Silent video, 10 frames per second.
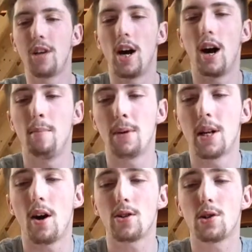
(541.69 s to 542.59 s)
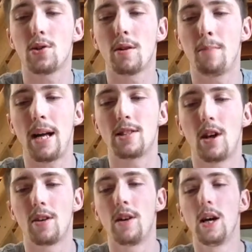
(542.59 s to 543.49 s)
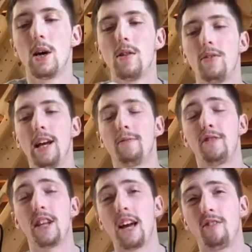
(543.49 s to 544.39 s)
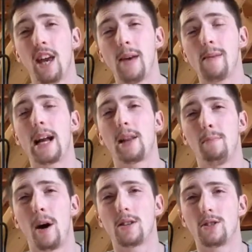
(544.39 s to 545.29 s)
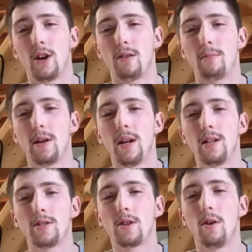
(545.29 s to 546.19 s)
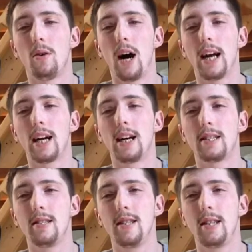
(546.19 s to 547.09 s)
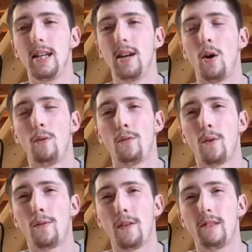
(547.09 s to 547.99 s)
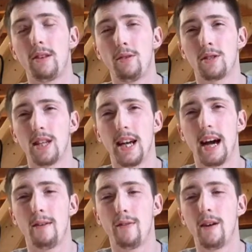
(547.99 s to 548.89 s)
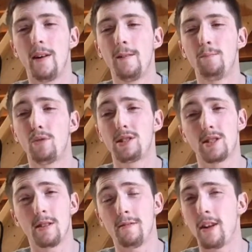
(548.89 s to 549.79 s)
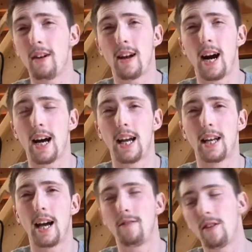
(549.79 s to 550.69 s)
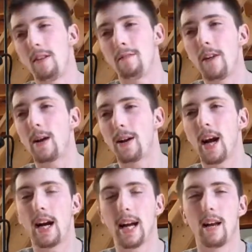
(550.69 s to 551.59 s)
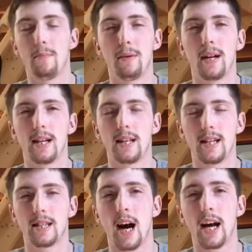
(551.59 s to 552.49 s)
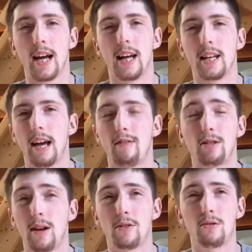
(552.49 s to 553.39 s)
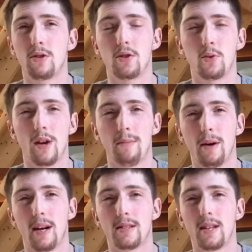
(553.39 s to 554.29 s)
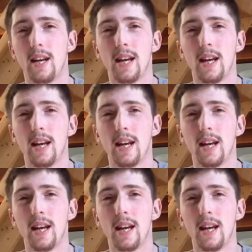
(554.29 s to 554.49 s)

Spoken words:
But it also depends on if the knife came out of the box sharp. So I got a ZT 0452CF, which is a very high-end knife. Not very high-end, but it's a high-end knife. It's around $220.